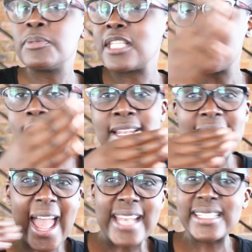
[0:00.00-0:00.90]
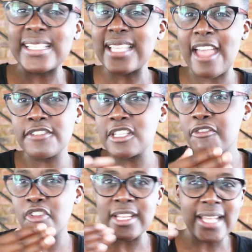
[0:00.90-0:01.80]
Different countries have
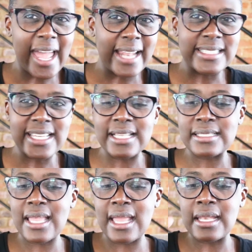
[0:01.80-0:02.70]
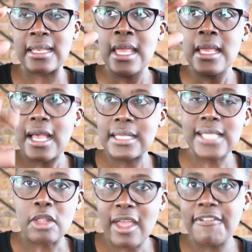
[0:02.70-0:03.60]
different cultures, and
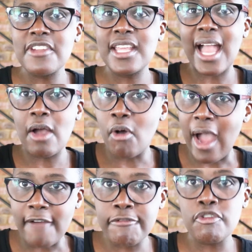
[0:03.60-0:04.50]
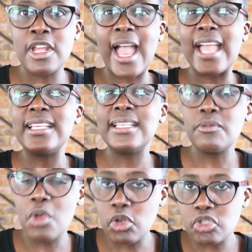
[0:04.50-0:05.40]
South Africa or Africa,
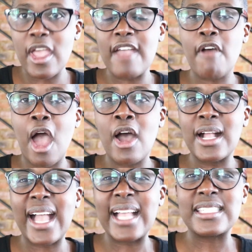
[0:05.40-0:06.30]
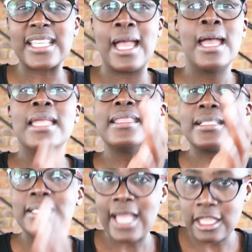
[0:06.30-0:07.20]
we also have our culture.
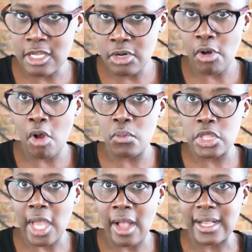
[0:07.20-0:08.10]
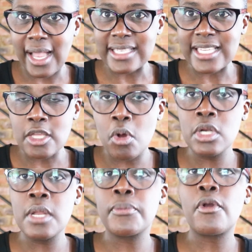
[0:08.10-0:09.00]
There's nothing wrong with our culture. The
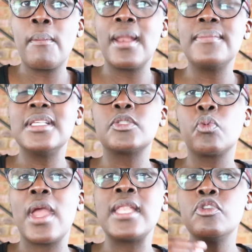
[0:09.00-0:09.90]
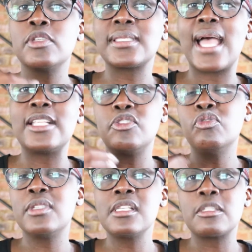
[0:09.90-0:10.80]
only problem is when you start
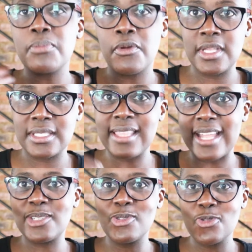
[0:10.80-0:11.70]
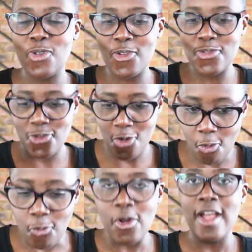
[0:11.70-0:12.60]
using spirits that you do not
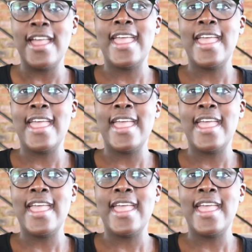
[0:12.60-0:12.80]
know.